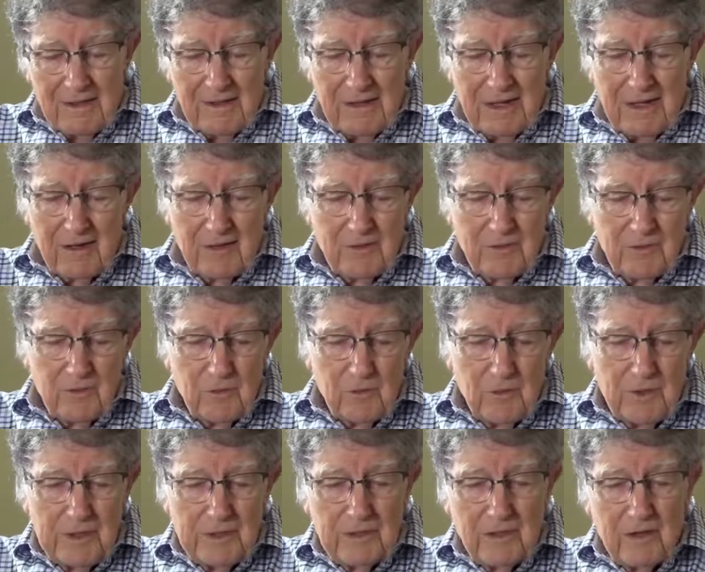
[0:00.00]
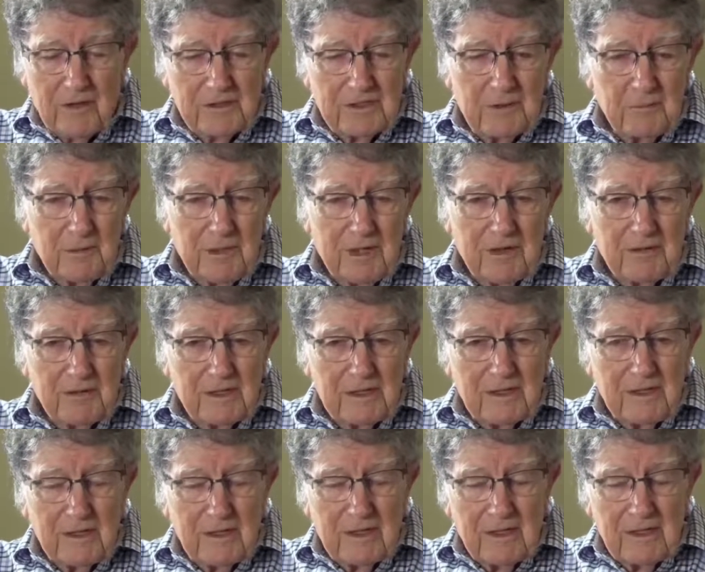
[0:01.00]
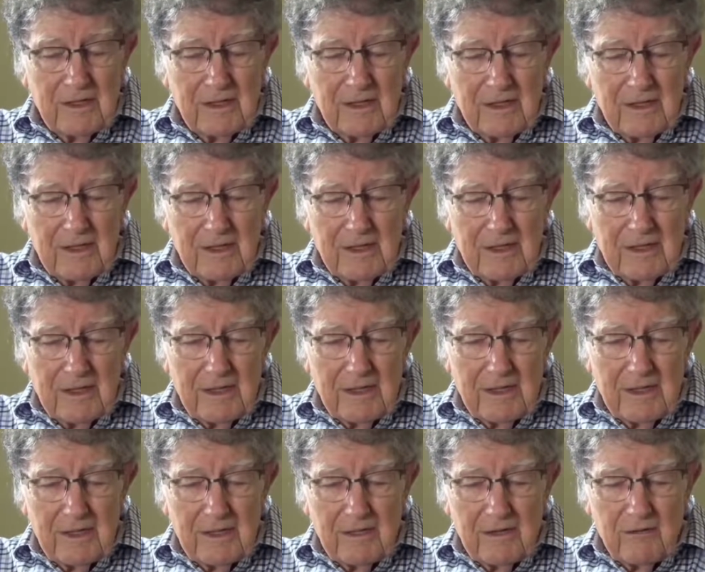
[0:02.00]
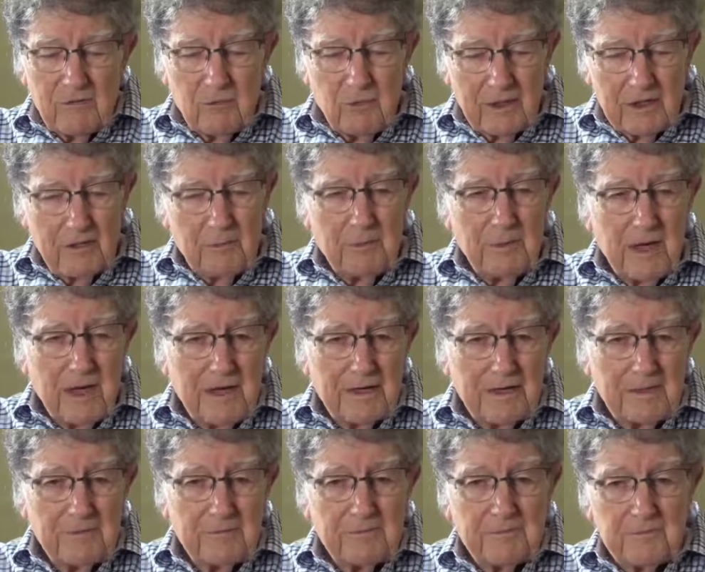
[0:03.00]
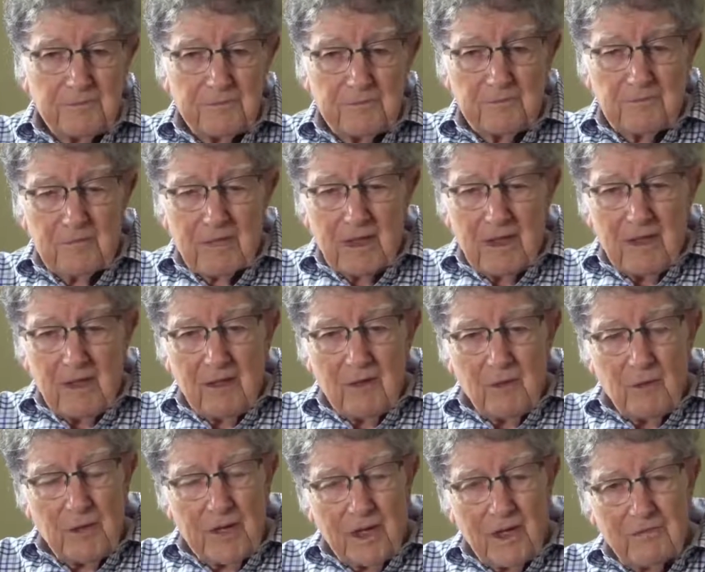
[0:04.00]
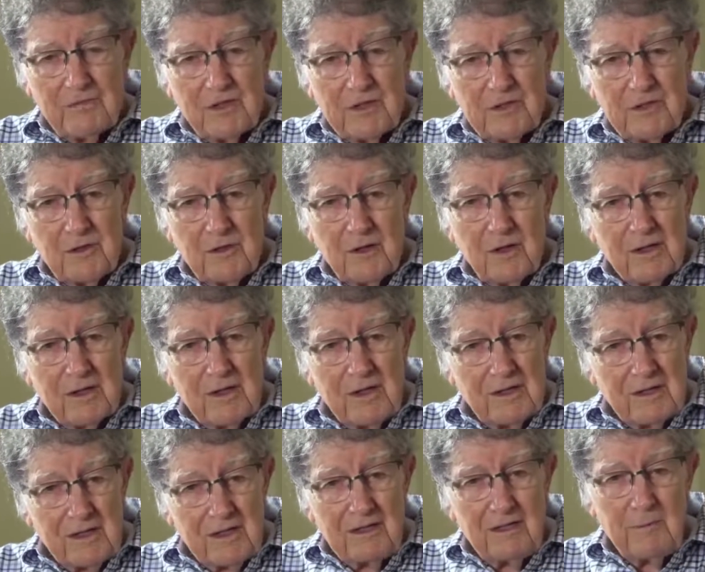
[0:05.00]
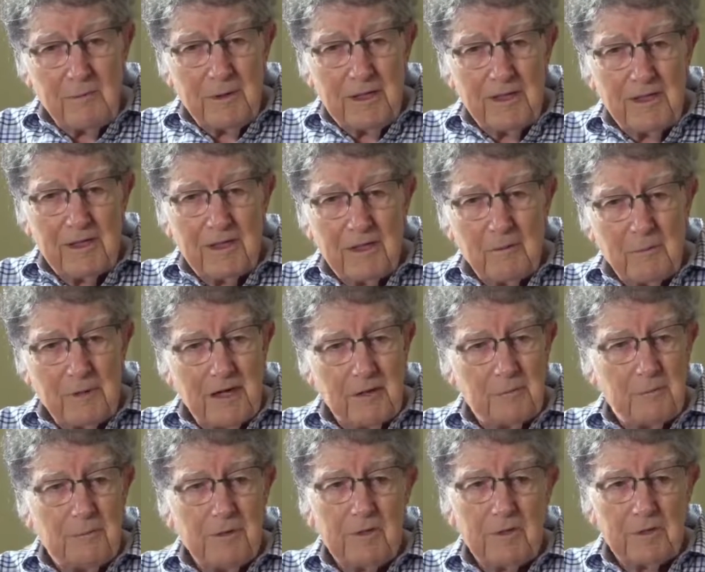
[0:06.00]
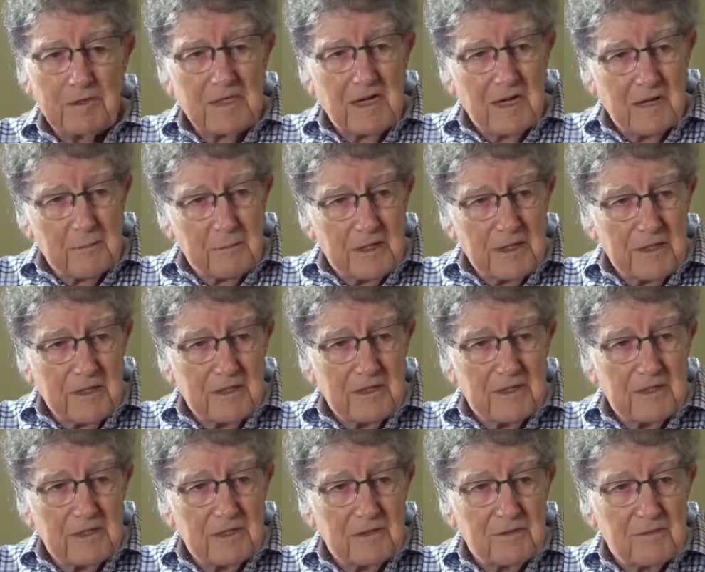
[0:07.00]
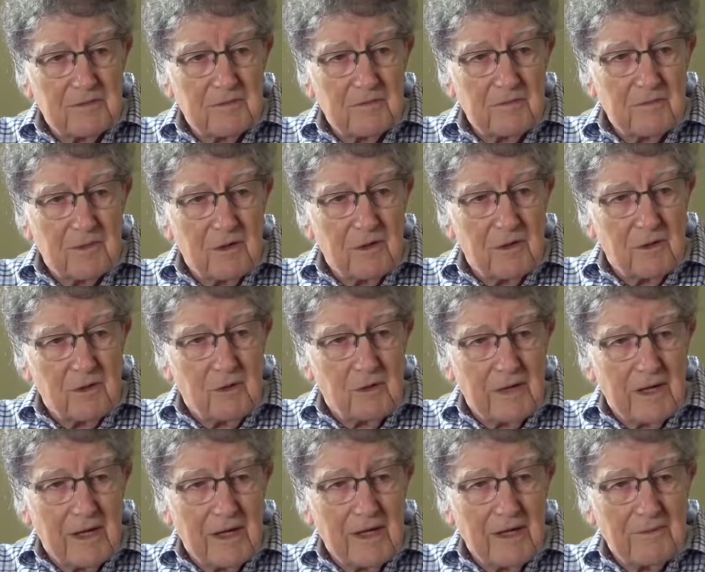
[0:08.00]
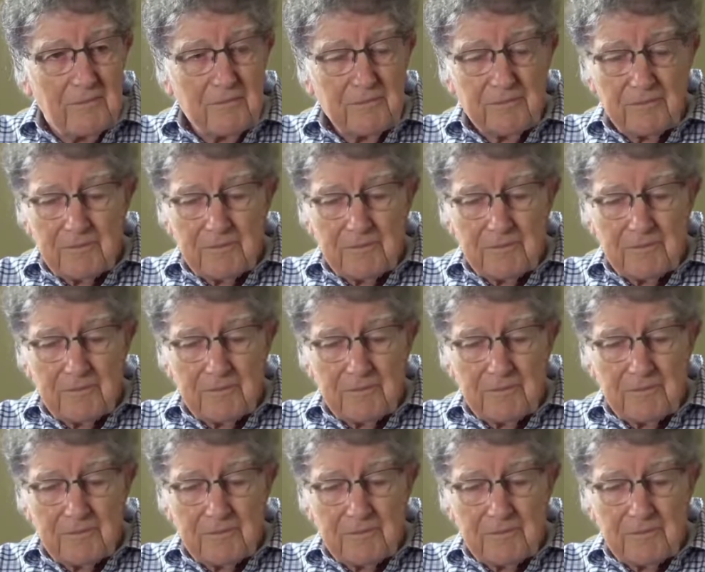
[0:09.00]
Now, we talked about Rick Abada. We have to talk a little bit about Bill Tompkins, okay?